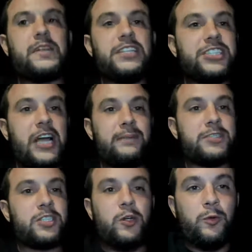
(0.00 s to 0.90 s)
Shem's
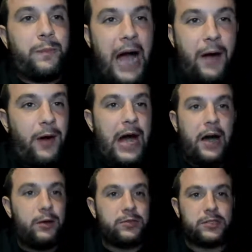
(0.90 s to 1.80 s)
two
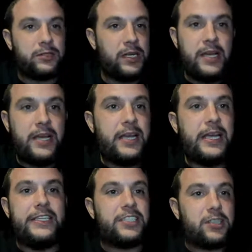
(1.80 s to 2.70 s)
powerhouse
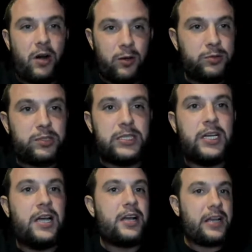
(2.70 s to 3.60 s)
East Coast
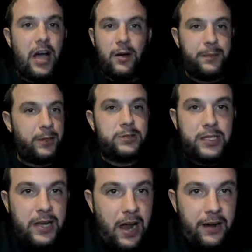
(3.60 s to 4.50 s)
cult music
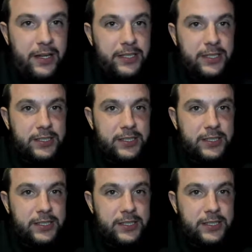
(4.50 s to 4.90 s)
artists.